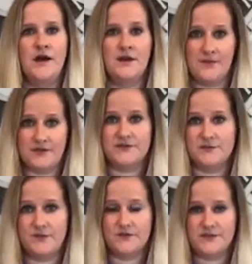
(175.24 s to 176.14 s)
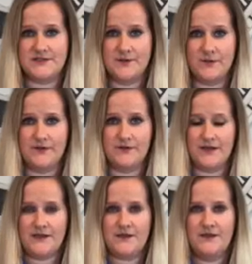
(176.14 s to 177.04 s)
I assume you feel the same way,
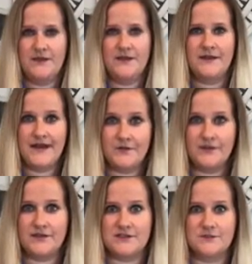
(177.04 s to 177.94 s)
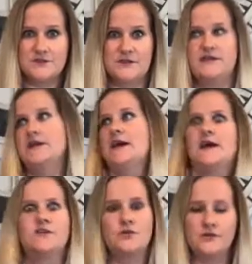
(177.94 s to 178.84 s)
right? Now when the customer is like,
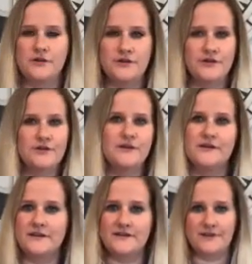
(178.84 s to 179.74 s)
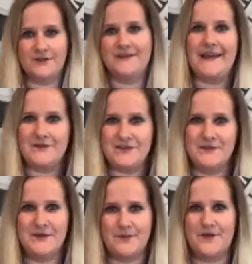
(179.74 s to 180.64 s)
yeah, I totally agree, like they're
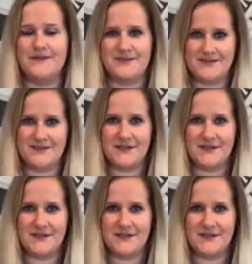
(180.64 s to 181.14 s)
gouging me on price, it's